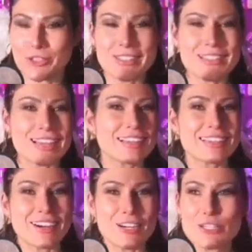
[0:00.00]
It's like
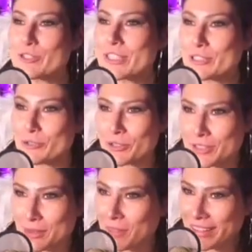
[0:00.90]
an R2-D2 or
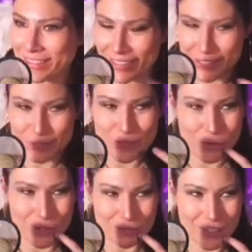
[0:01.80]
something like that. So it's
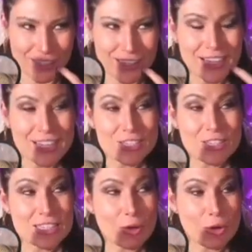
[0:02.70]
really funny. So
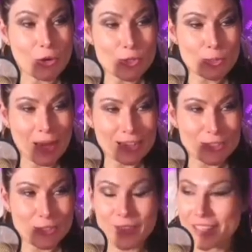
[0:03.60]
this is how it goes back
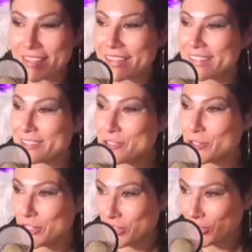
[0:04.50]
to
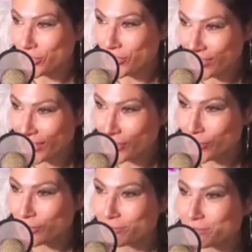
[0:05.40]
the charging
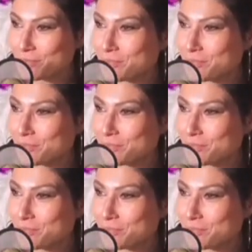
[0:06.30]
station.